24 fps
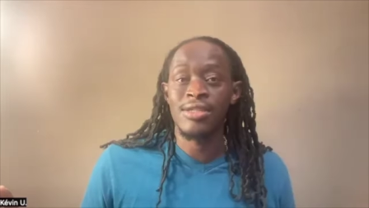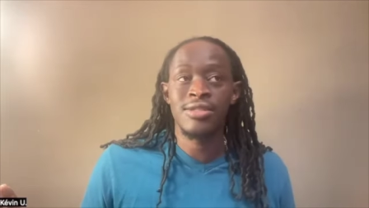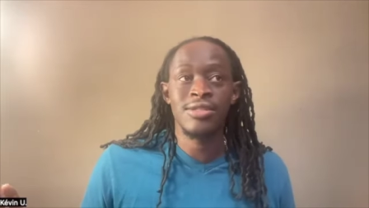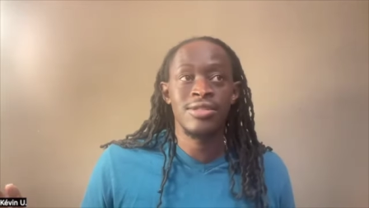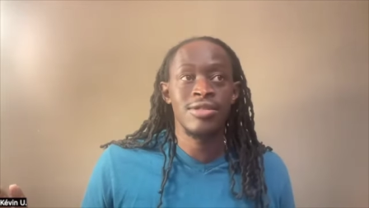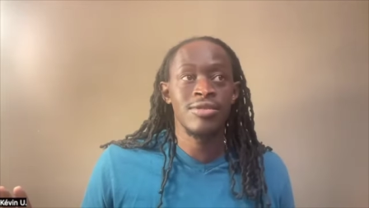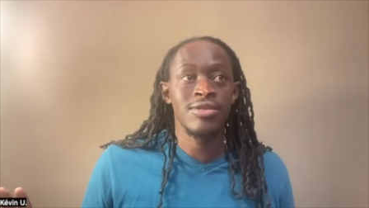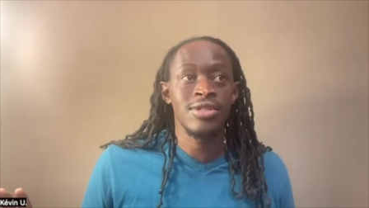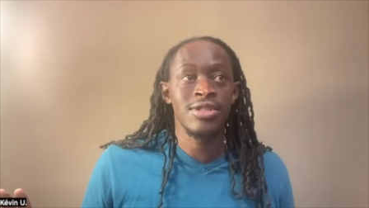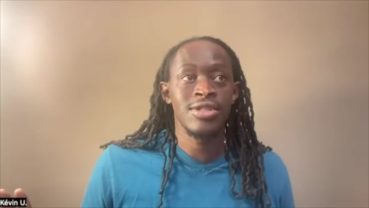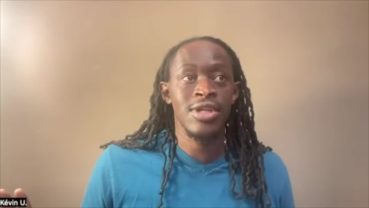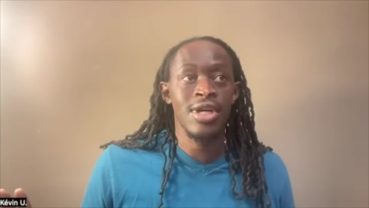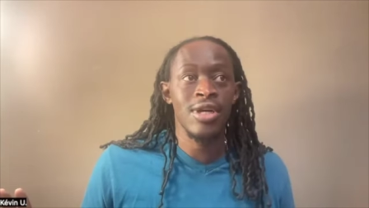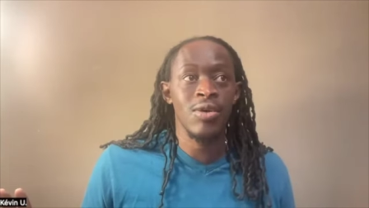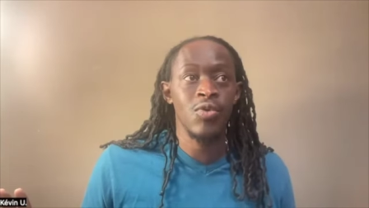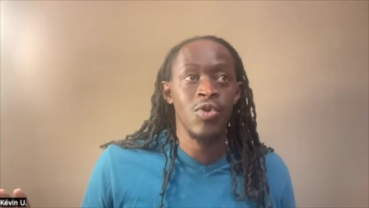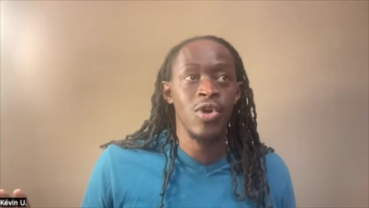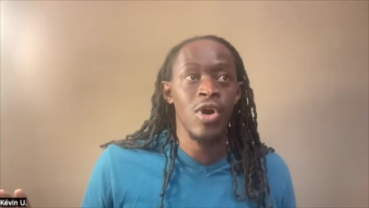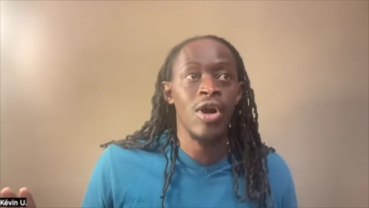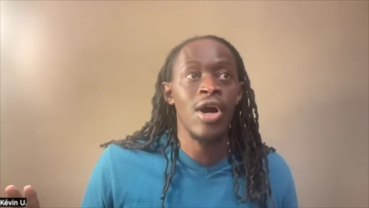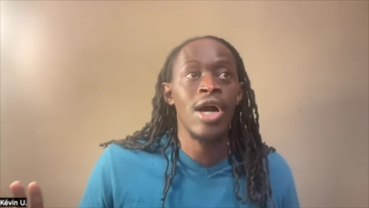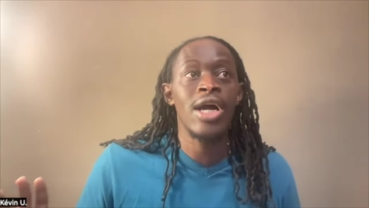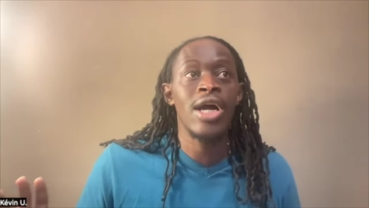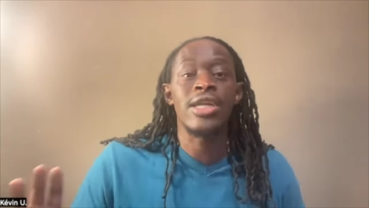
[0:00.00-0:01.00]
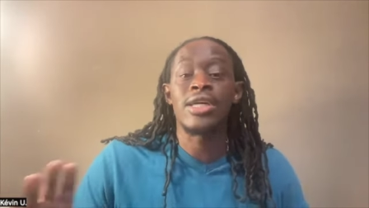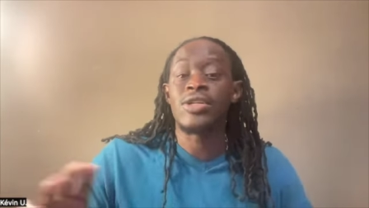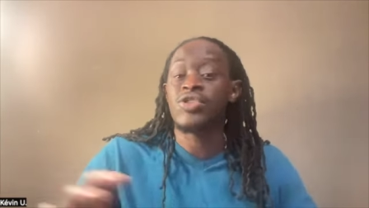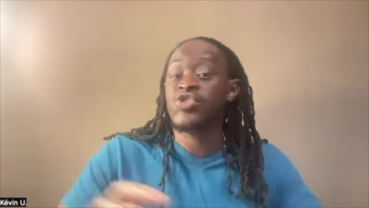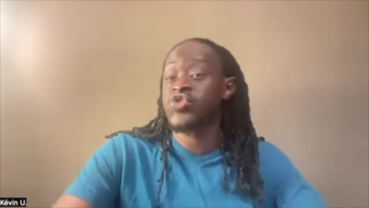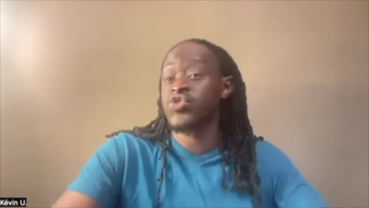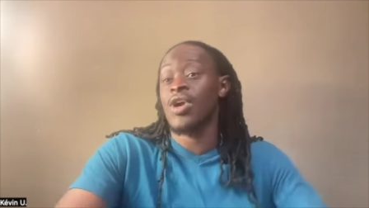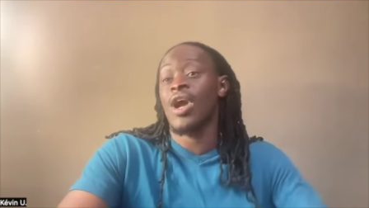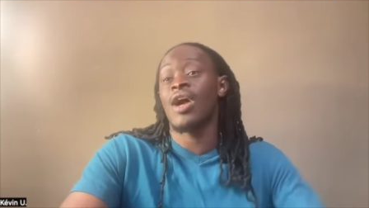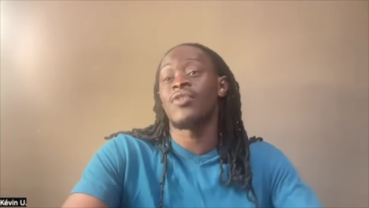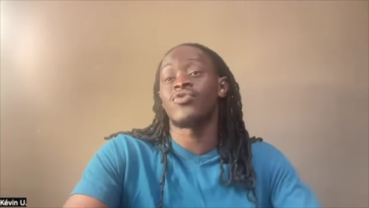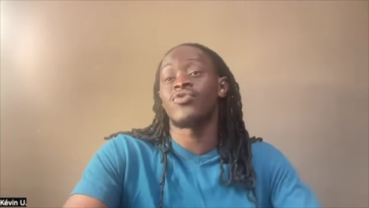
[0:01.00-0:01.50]
So it's like we all had to
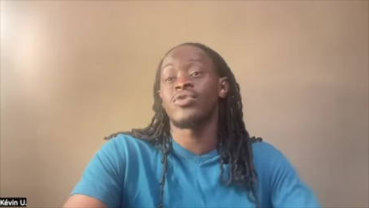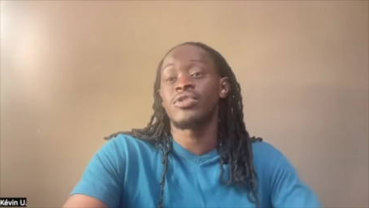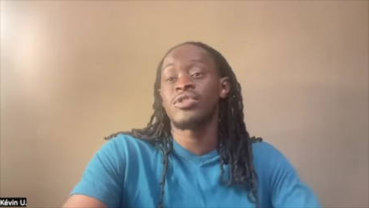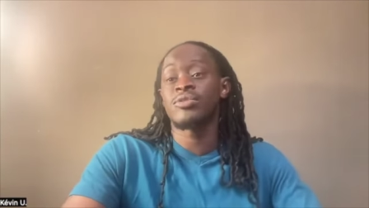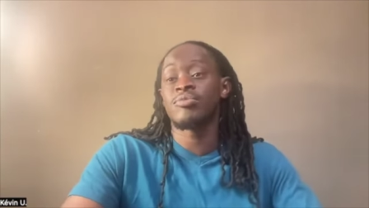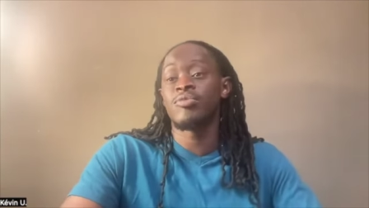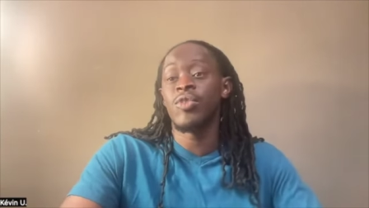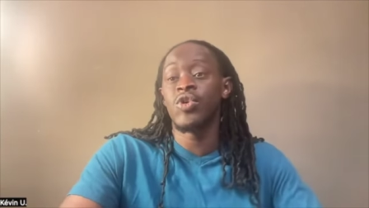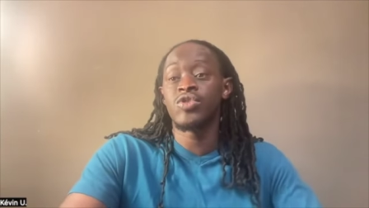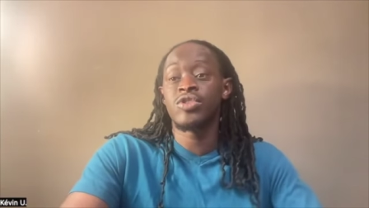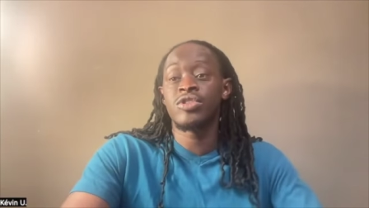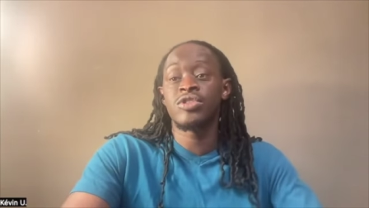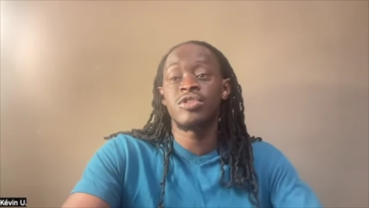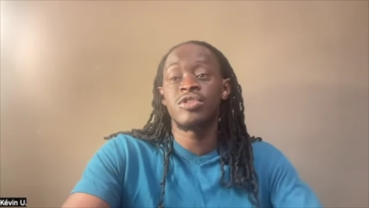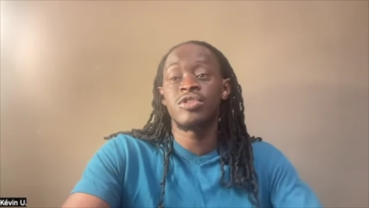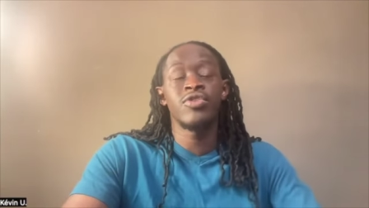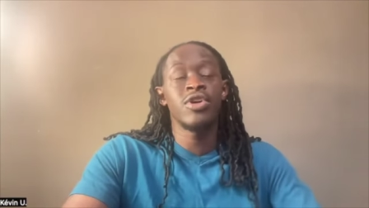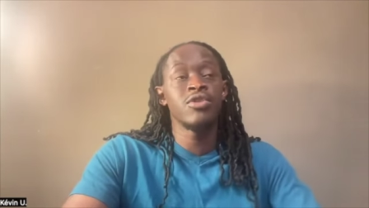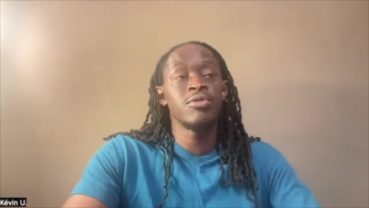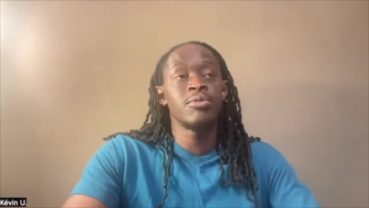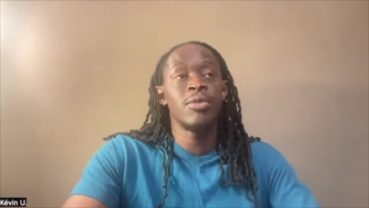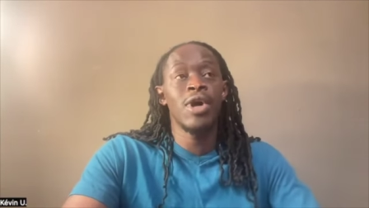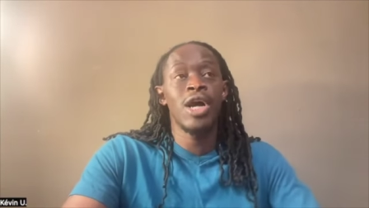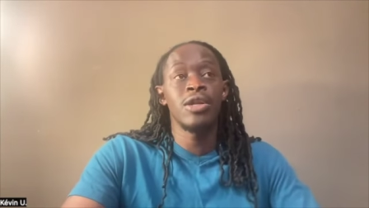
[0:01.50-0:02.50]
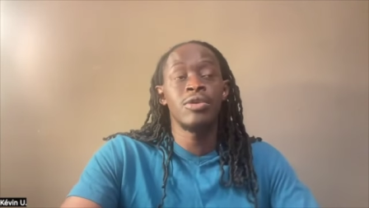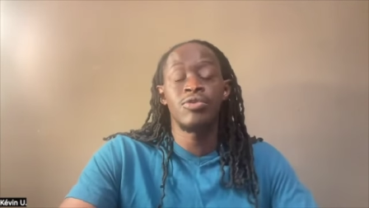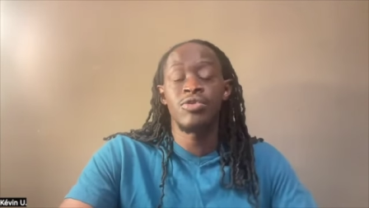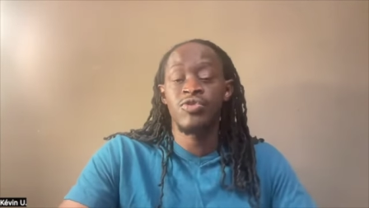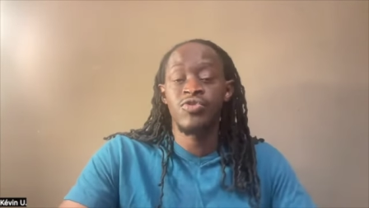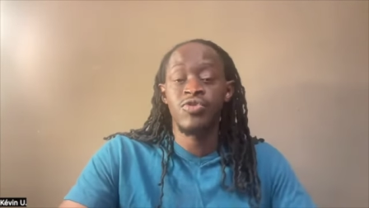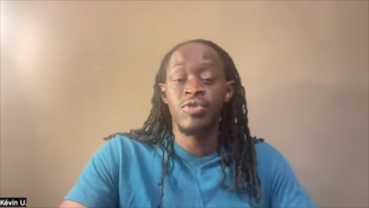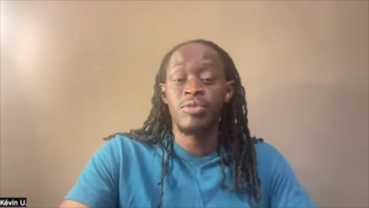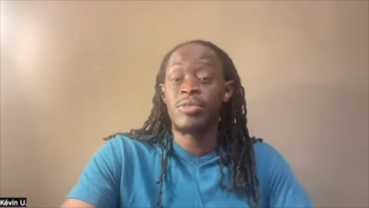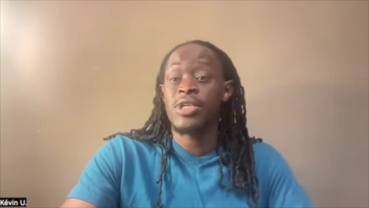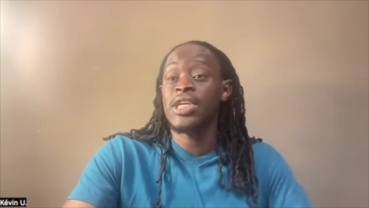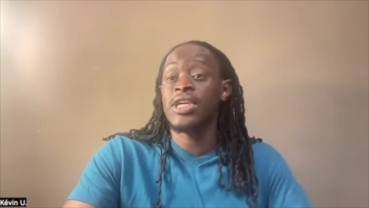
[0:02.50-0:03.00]
travel because most of mm-hmm. everybody was
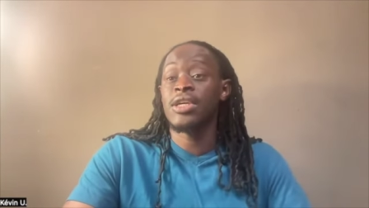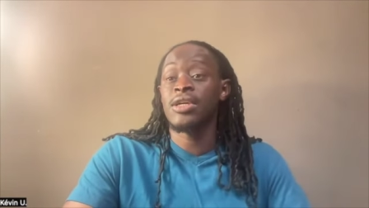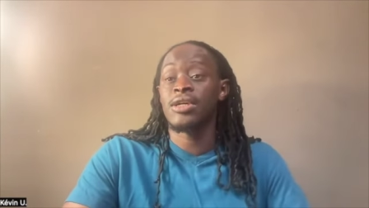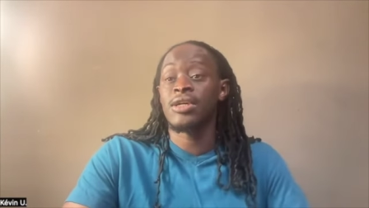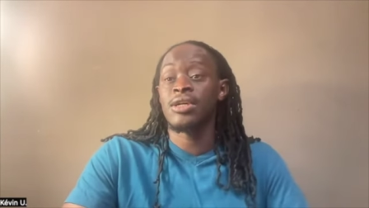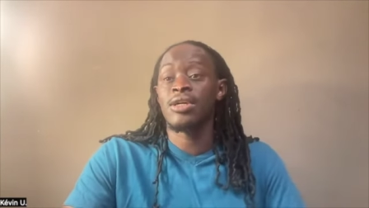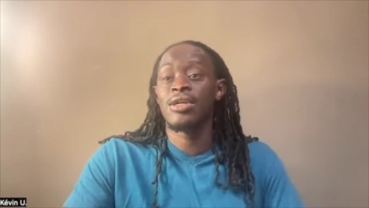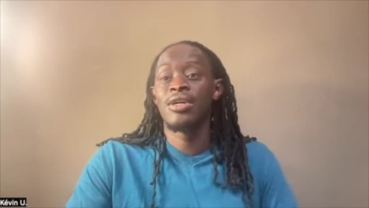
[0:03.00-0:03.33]
here.